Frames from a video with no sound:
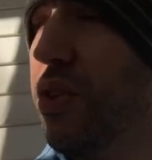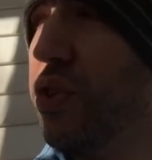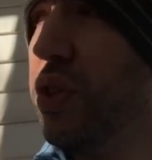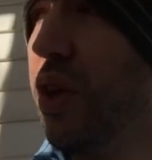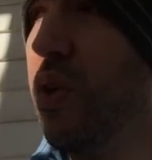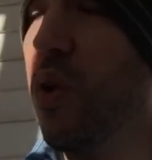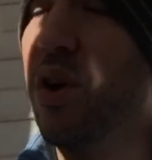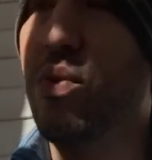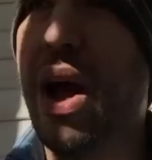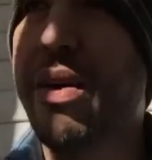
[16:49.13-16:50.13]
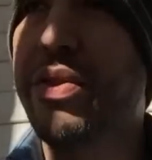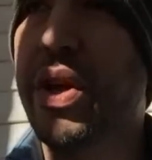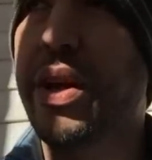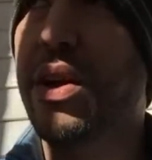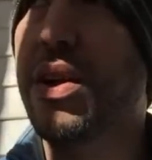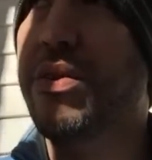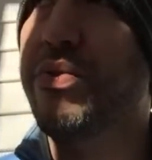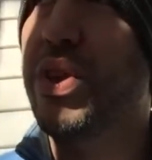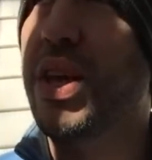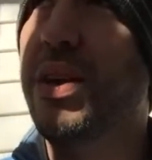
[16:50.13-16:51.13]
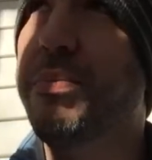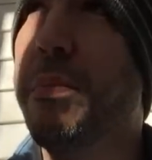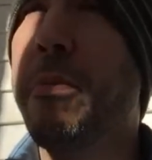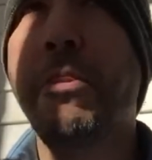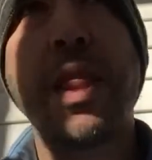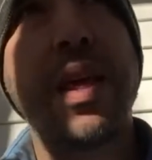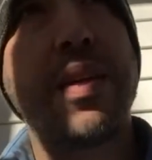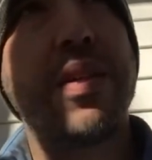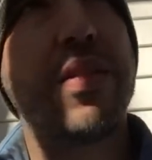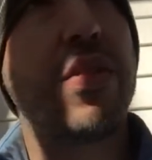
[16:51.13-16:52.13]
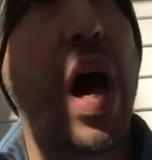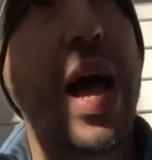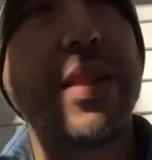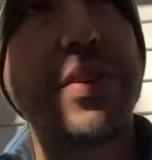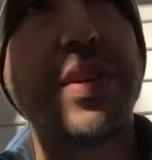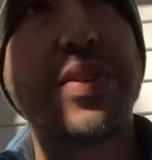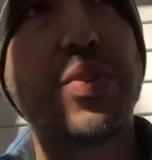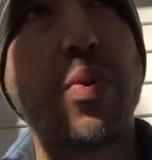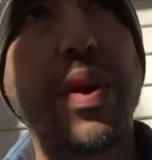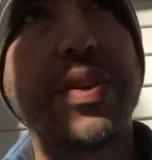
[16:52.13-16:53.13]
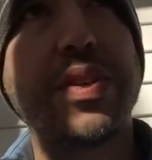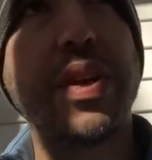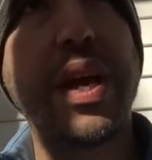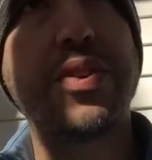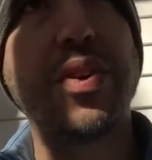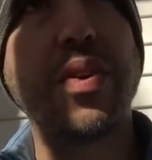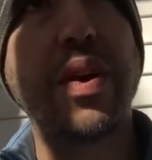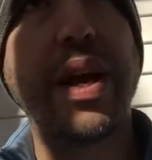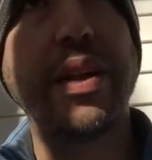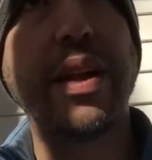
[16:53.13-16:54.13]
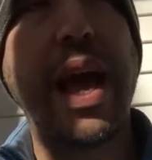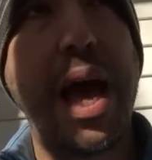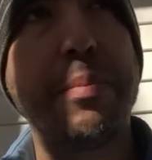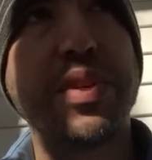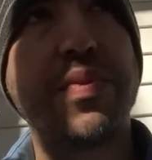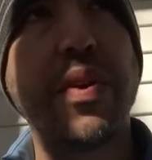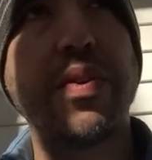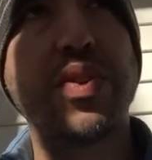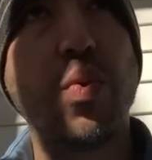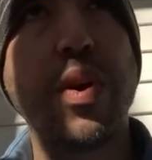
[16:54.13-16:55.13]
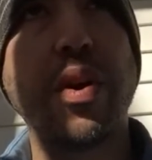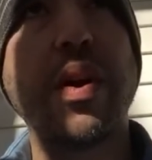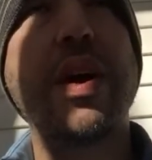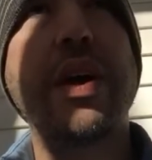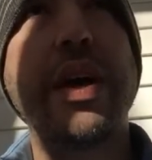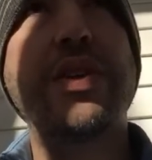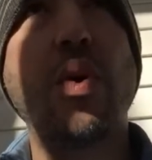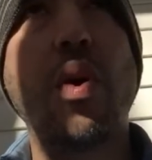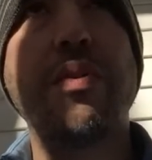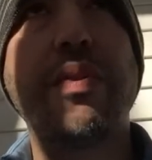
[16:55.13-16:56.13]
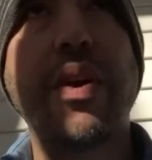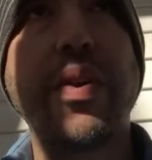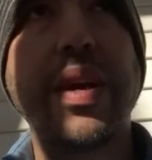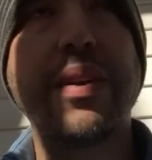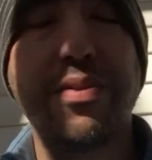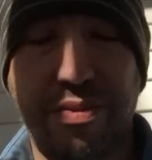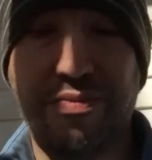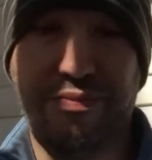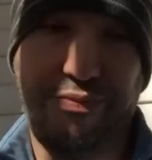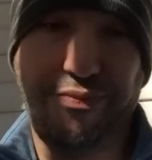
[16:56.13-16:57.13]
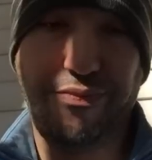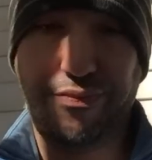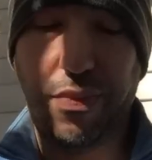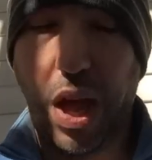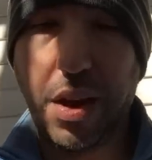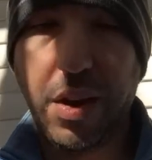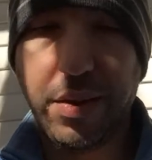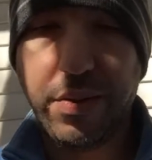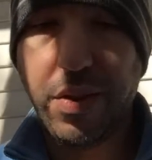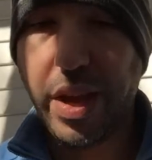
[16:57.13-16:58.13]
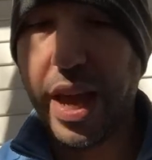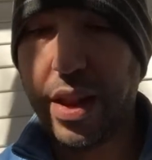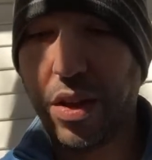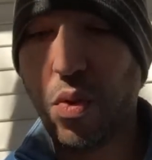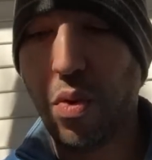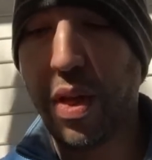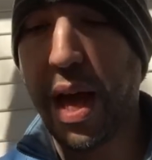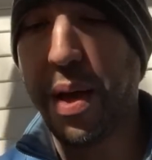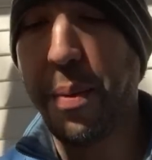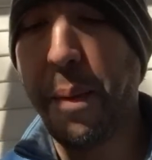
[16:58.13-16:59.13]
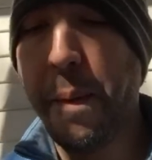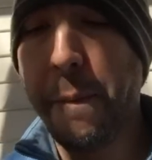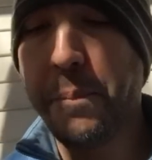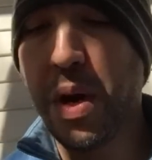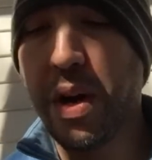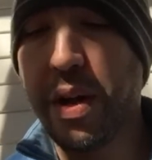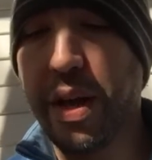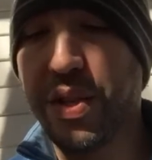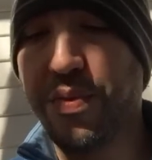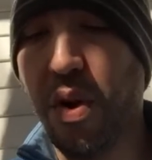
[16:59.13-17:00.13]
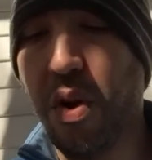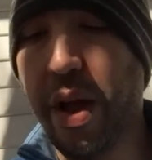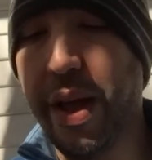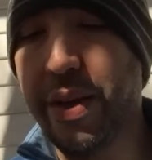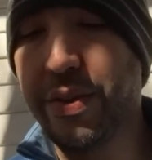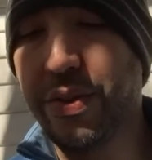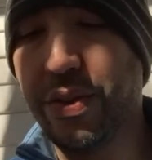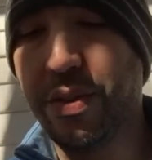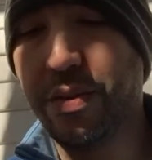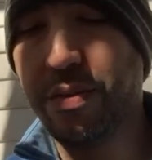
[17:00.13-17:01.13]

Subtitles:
slow unraveling of the highly censorious nature and atmosphere in Twitter is all very, I don't know, you can't ignore that. But as far as